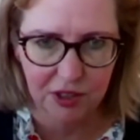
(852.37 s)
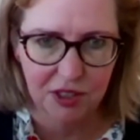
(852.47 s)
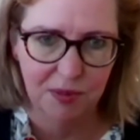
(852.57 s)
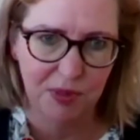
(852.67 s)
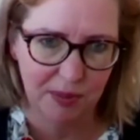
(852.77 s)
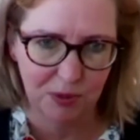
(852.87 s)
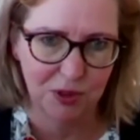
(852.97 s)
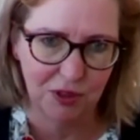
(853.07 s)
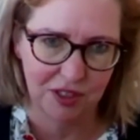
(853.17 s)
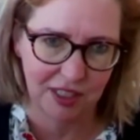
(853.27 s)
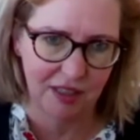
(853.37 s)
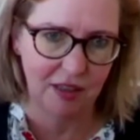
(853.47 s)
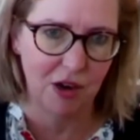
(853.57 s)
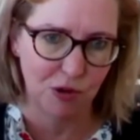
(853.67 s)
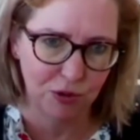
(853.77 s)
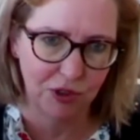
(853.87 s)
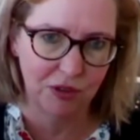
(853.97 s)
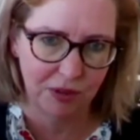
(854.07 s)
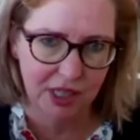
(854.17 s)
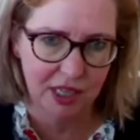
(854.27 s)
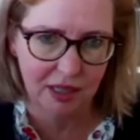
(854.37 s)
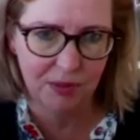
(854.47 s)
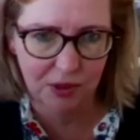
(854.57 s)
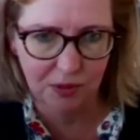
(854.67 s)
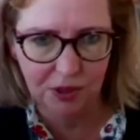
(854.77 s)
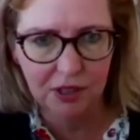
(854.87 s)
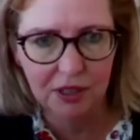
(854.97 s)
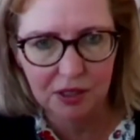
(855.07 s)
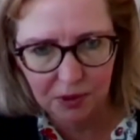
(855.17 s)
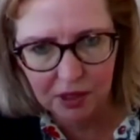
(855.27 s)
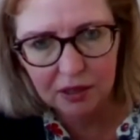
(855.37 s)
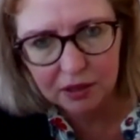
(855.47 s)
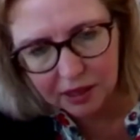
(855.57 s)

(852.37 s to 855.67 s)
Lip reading: so people sort of see the whole you when you come to work as well.